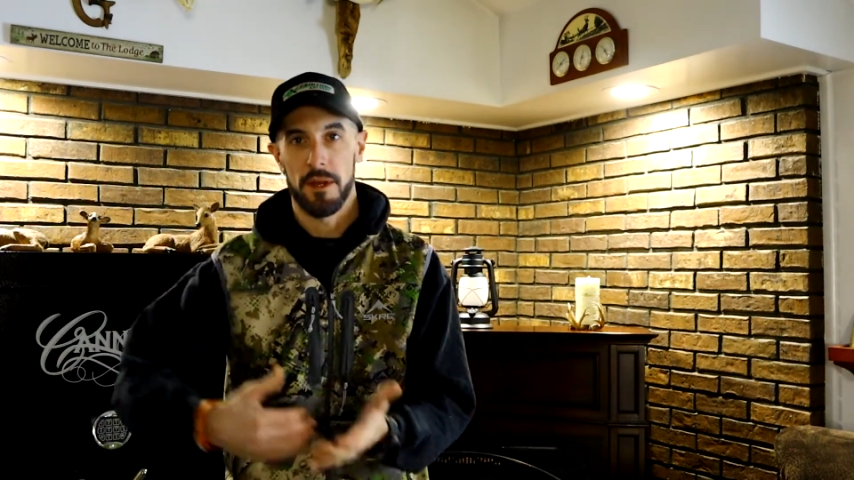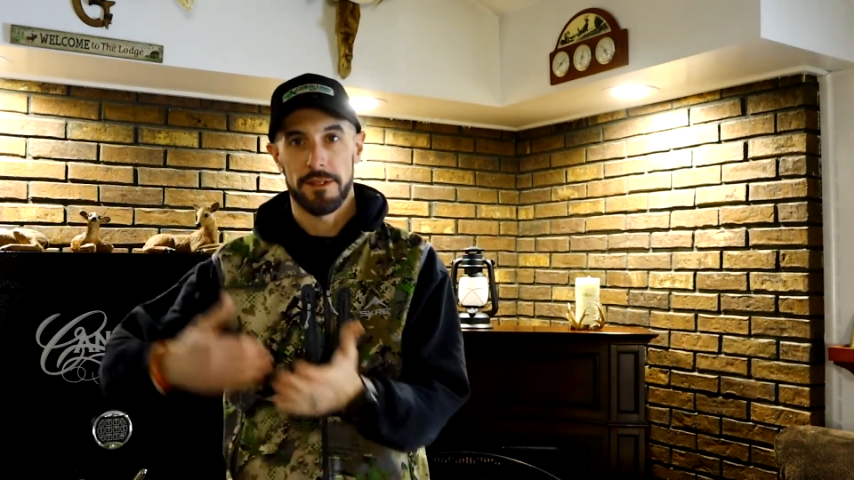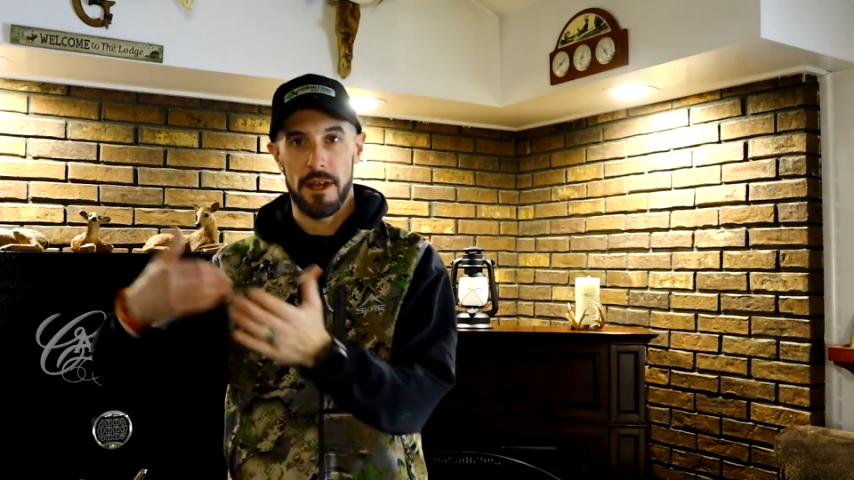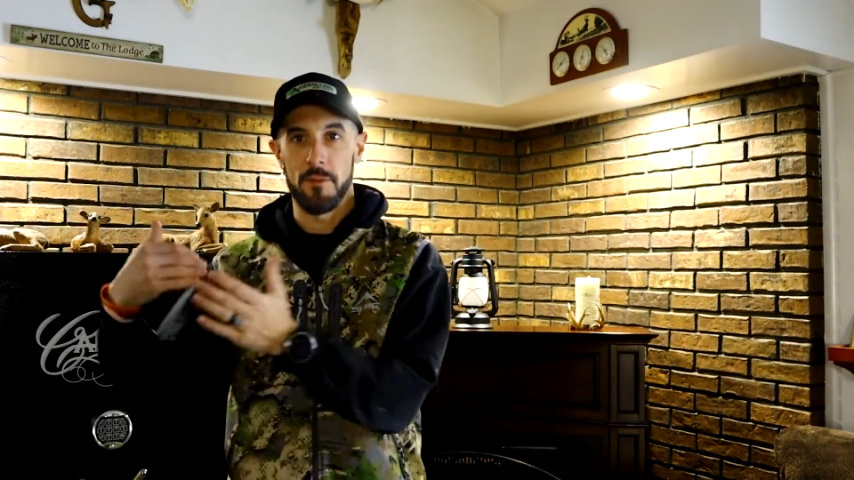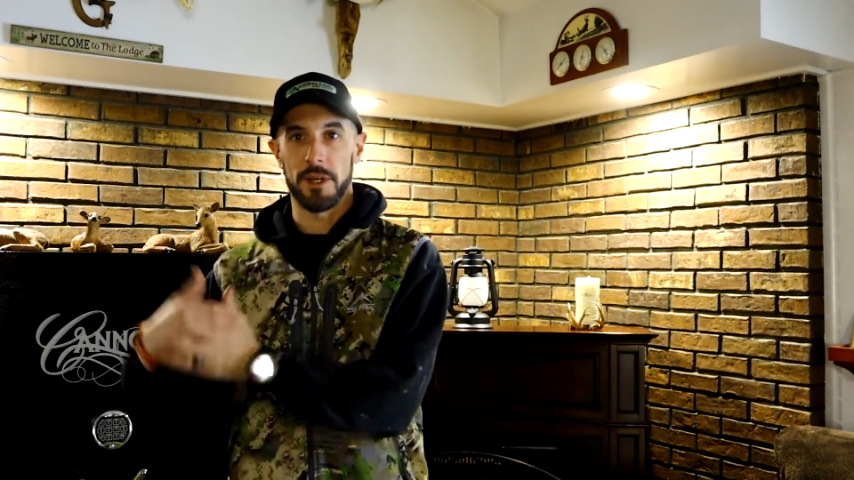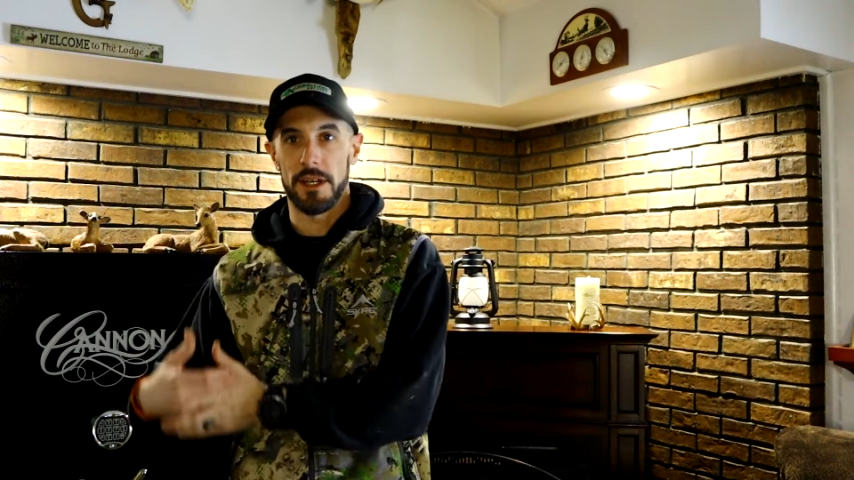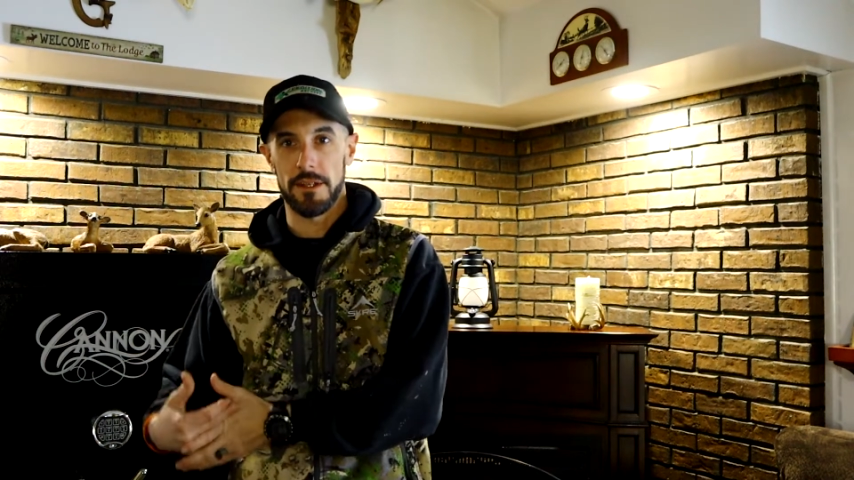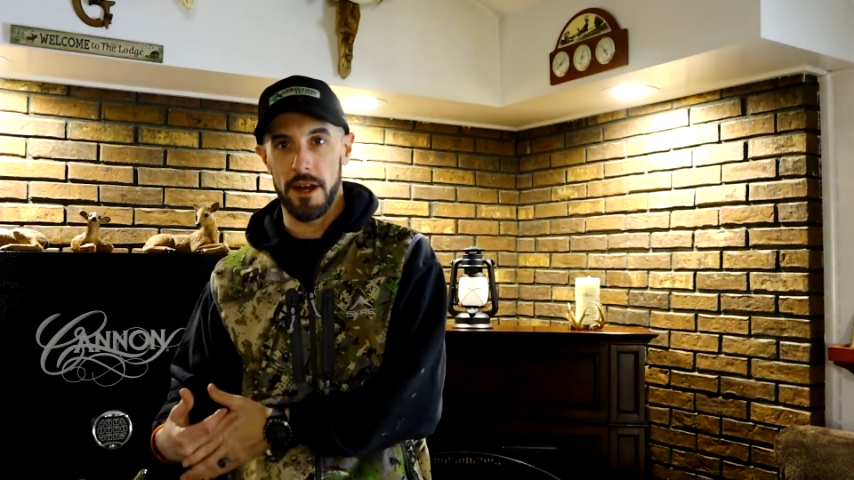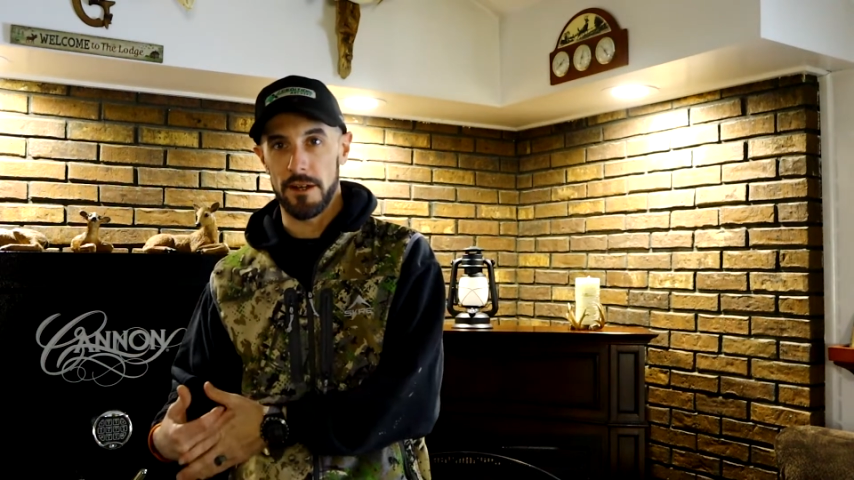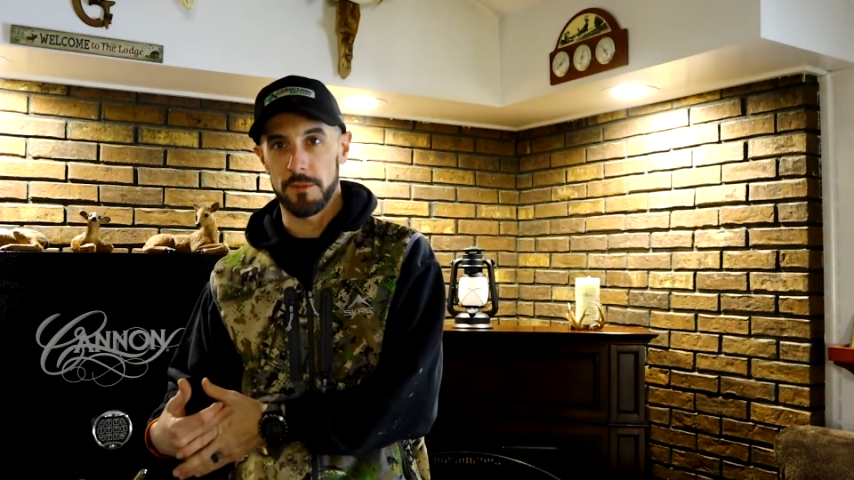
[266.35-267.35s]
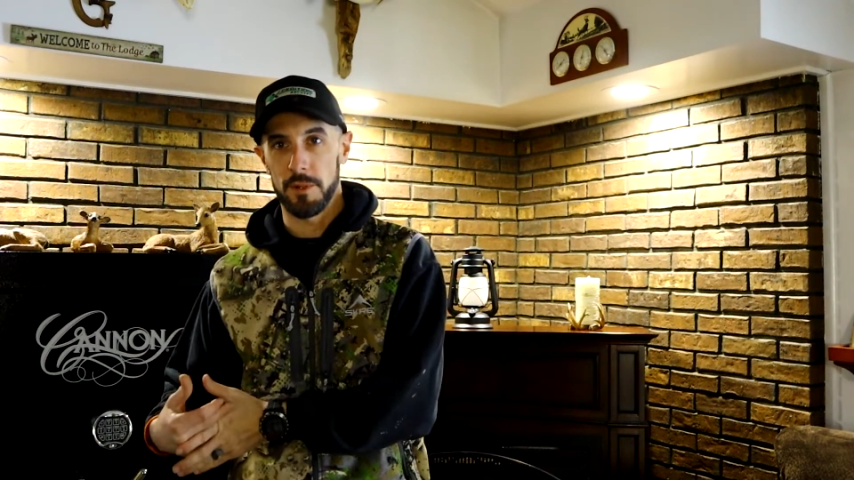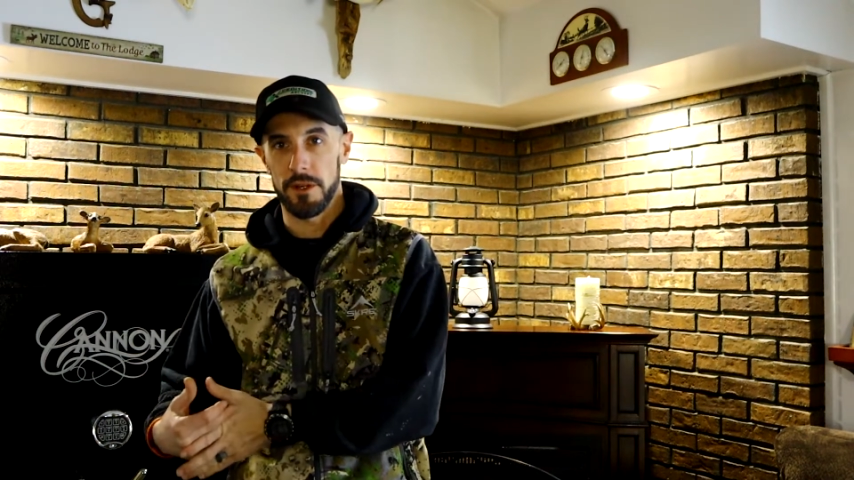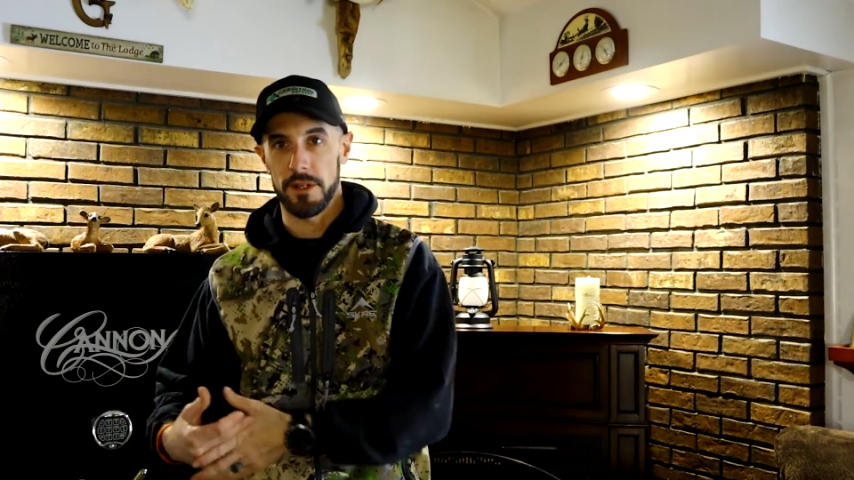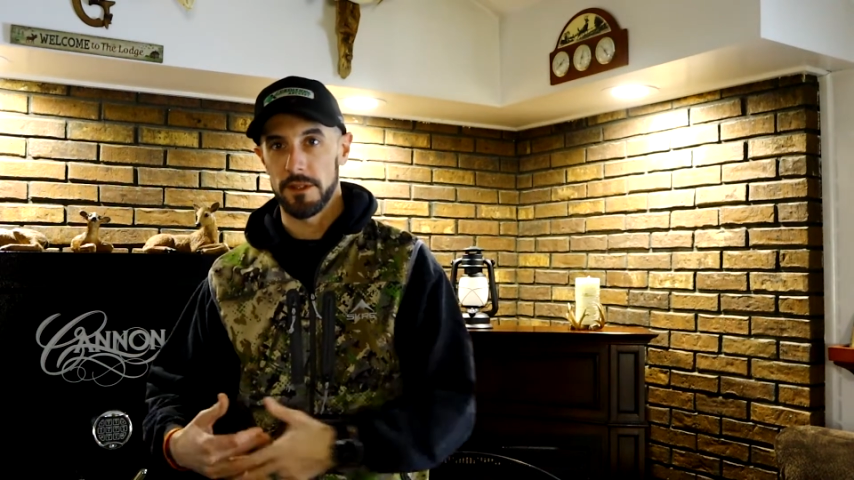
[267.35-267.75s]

By the time we got to Harrisburg,